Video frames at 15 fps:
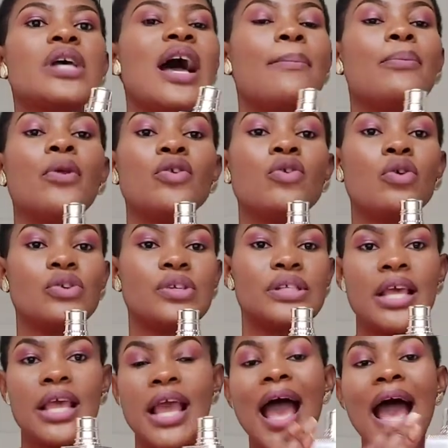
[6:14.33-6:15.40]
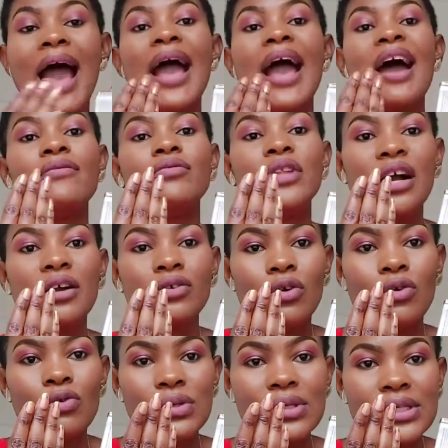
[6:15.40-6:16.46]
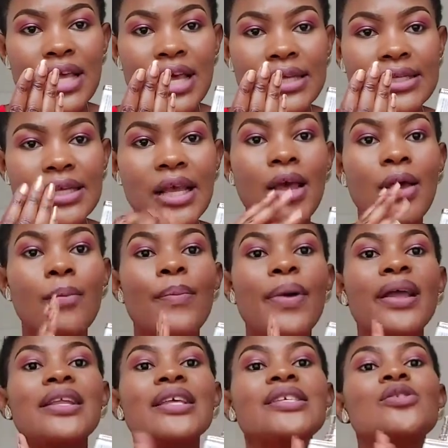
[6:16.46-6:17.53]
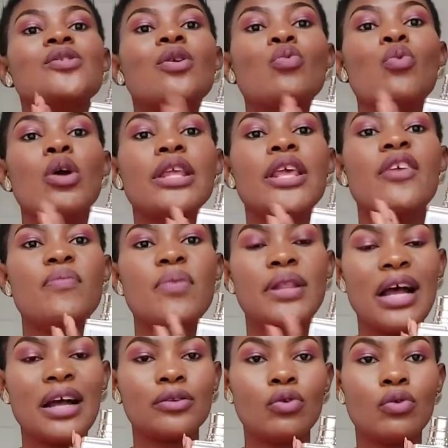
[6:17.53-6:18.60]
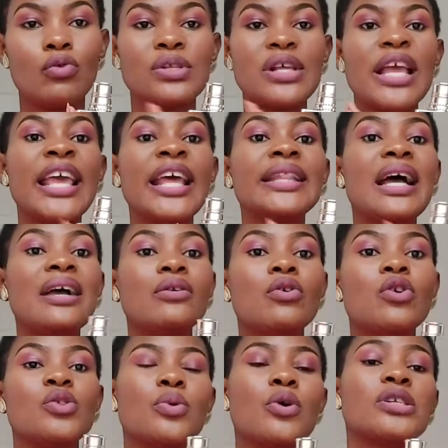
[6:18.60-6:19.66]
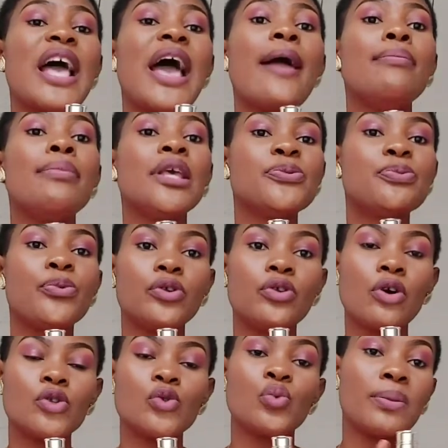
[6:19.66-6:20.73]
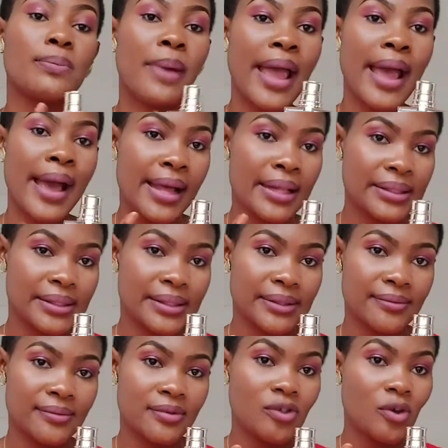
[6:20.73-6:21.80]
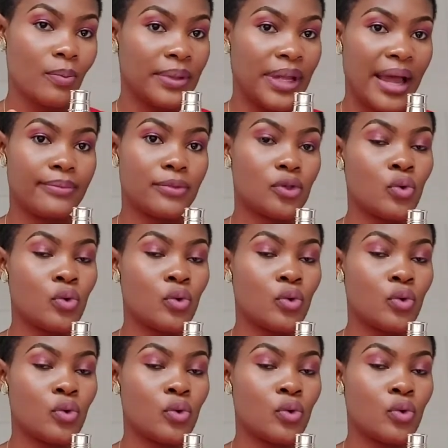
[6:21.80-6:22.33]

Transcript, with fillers: I'm not going to say I have dark knuckles, yes. But this is not what gave me dark knuckles. I get dark knuckles because I mix products with my hands sometimes.